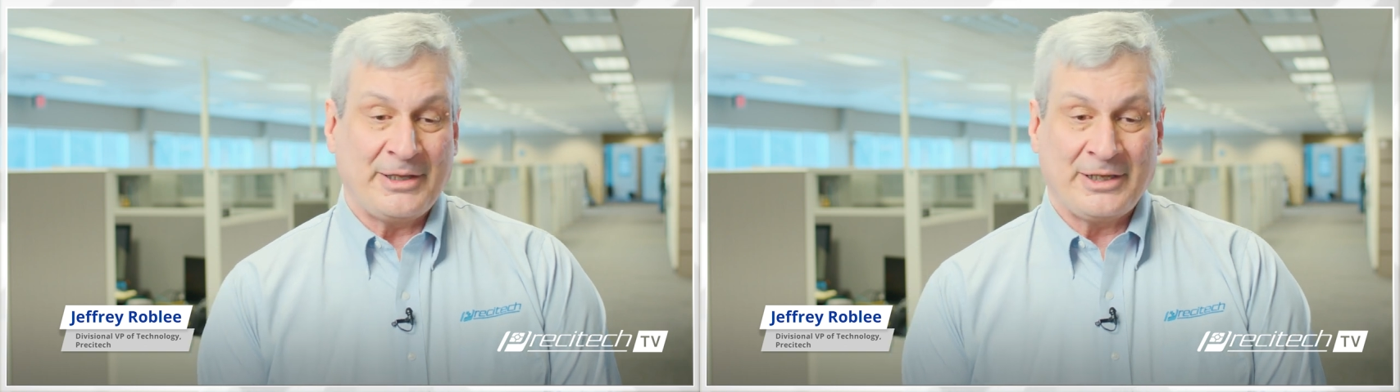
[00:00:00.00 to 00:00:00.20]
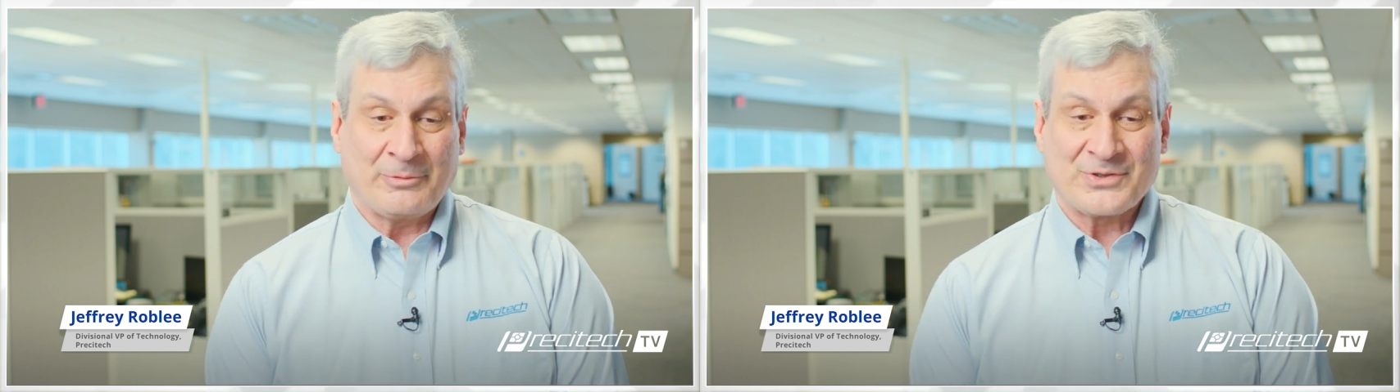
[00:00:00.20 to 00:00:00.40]

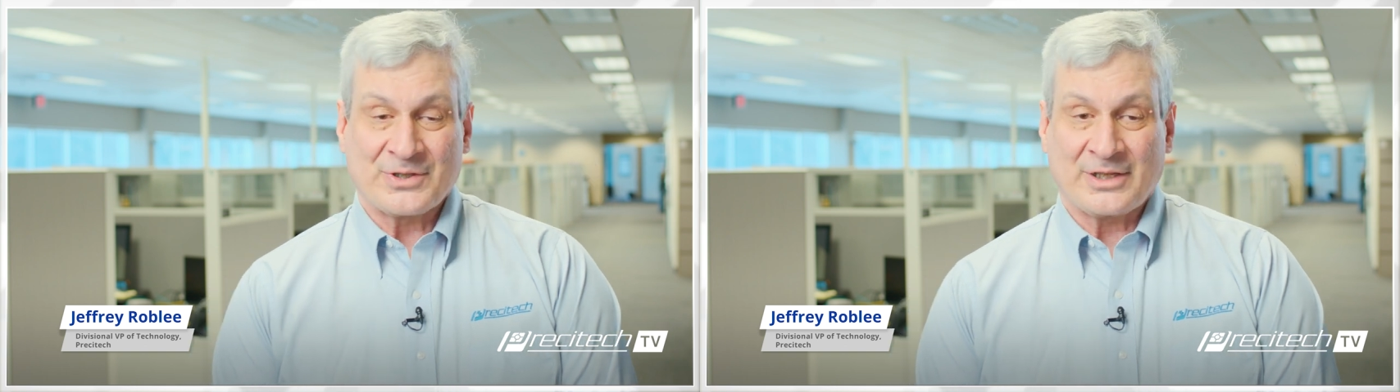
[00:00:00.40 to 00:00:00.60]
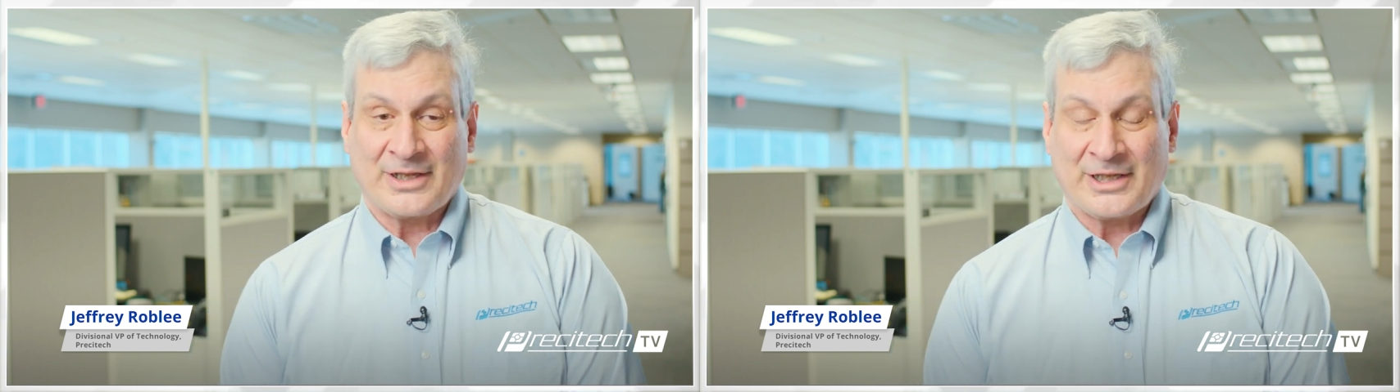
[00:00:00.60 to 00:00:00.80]
and it
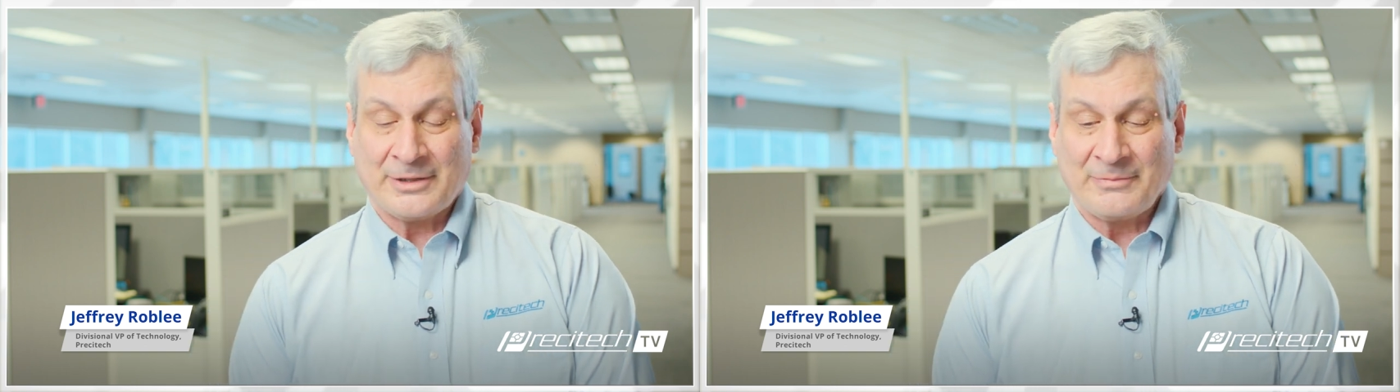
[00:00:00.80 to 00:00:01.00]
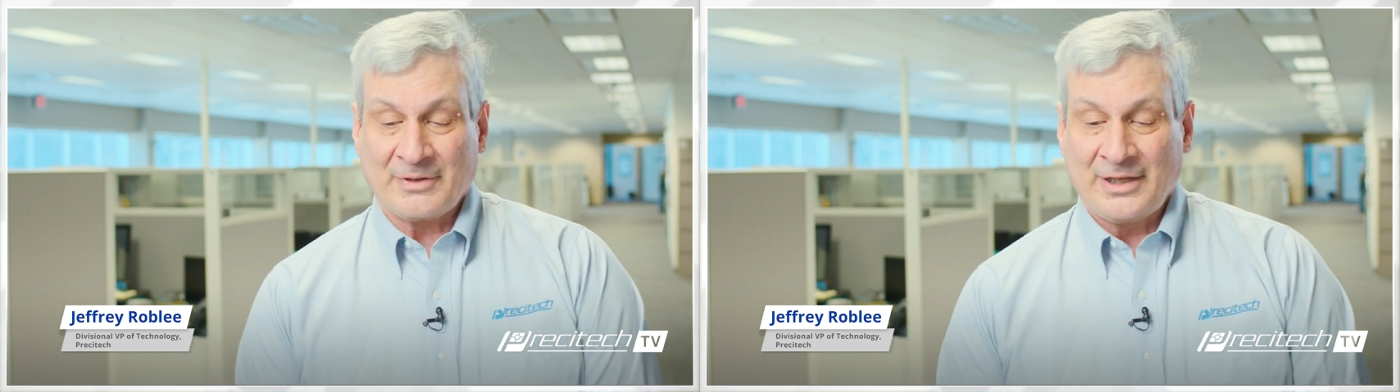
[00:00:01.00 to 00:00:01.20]
was
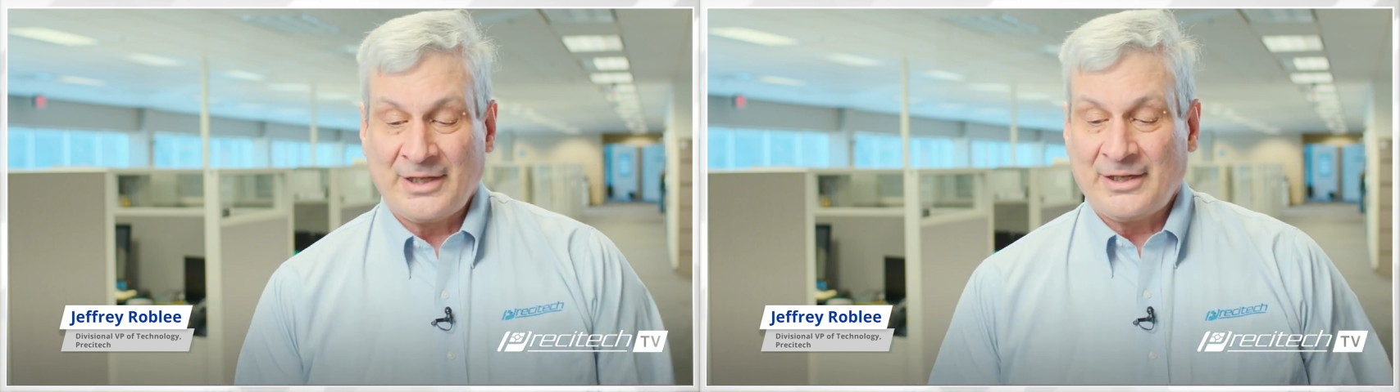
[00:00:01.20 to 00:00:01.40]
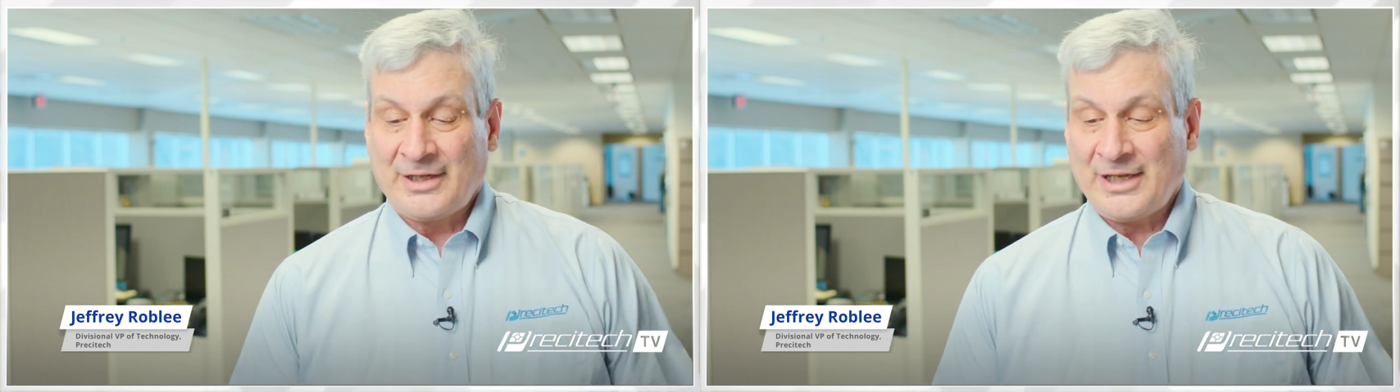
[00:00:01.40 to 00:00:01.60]
uh,
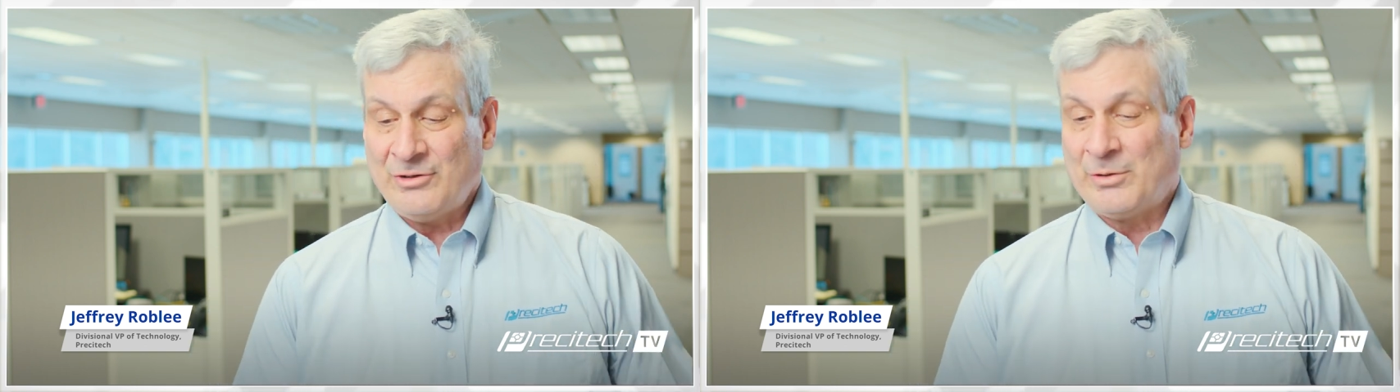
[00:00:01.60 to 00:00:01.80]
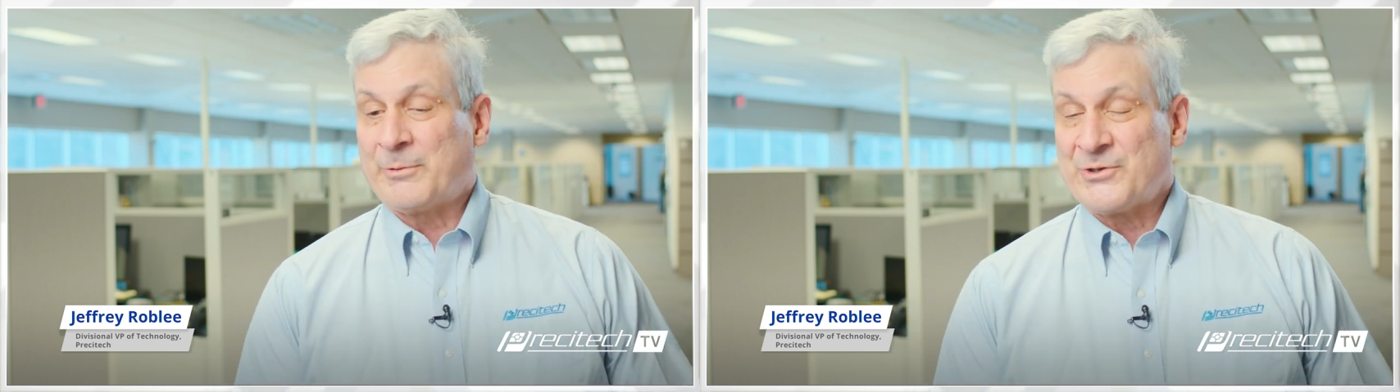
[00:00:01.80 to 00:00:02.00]

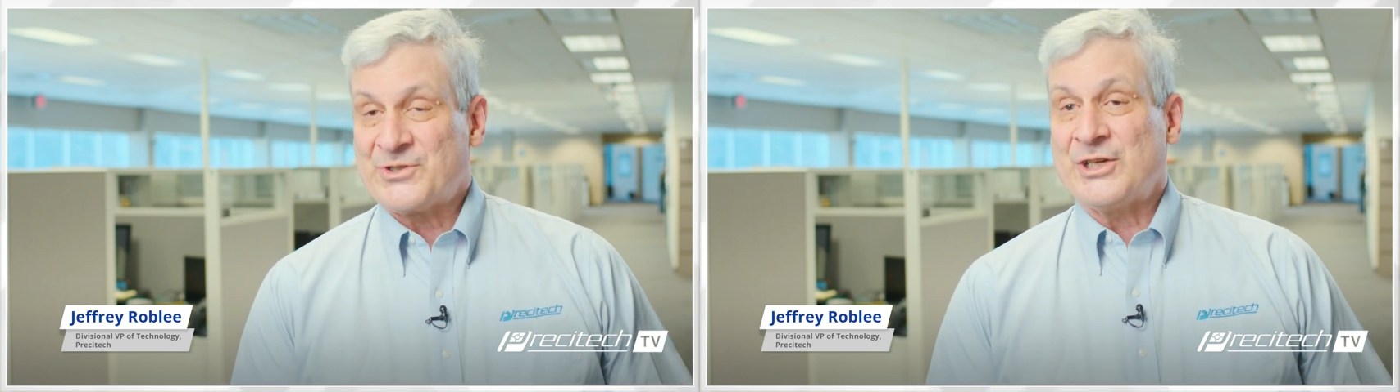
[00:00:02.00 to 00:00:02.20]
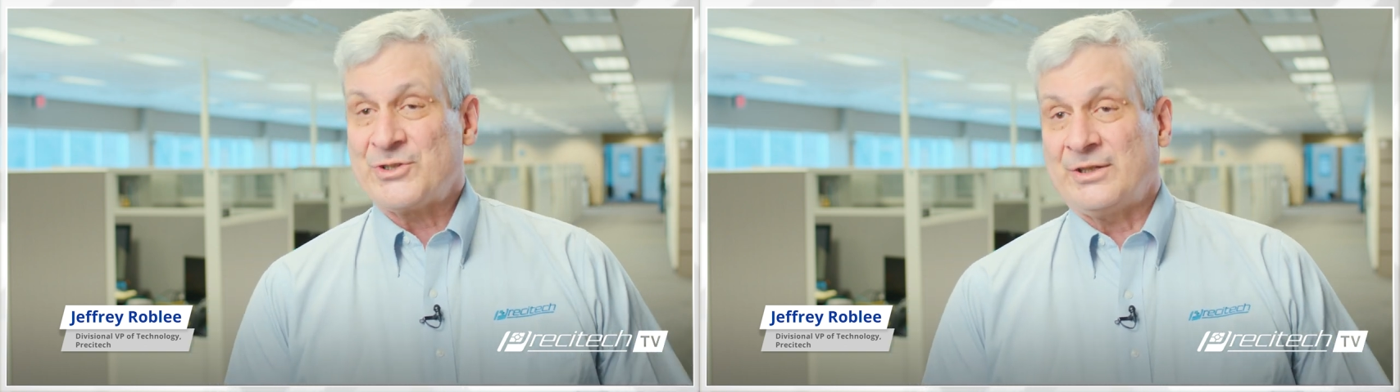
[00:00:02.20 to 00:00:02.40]
Pneumo
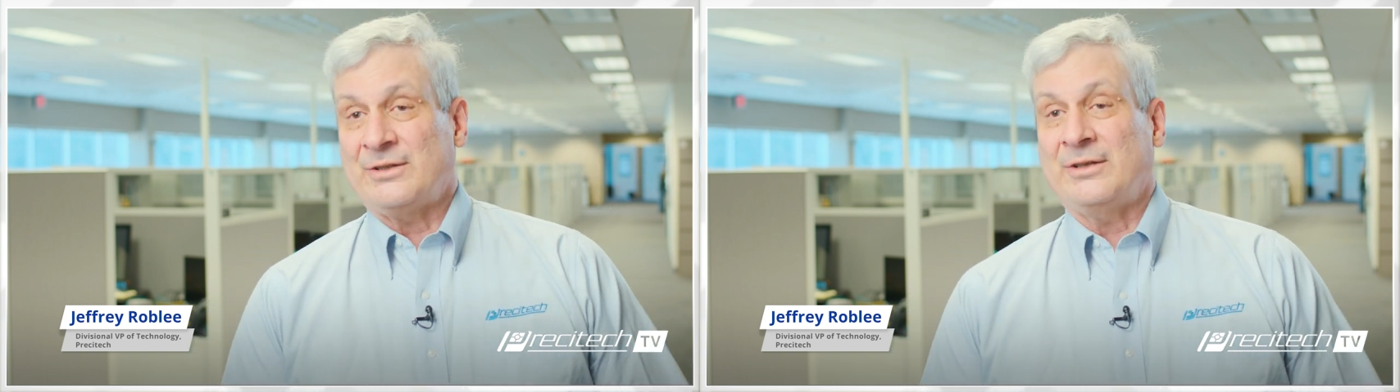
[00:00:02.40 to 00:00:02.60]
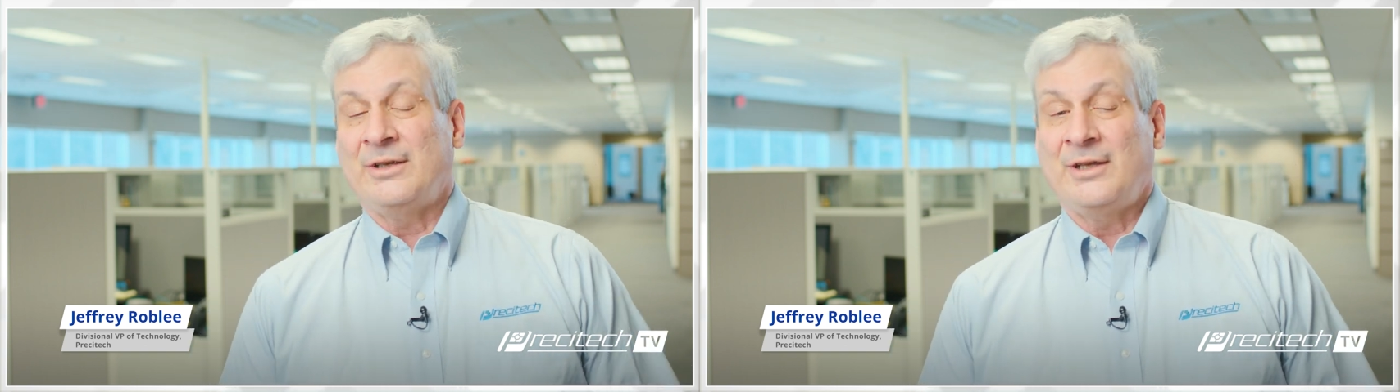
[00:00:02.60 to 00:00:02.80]
Precision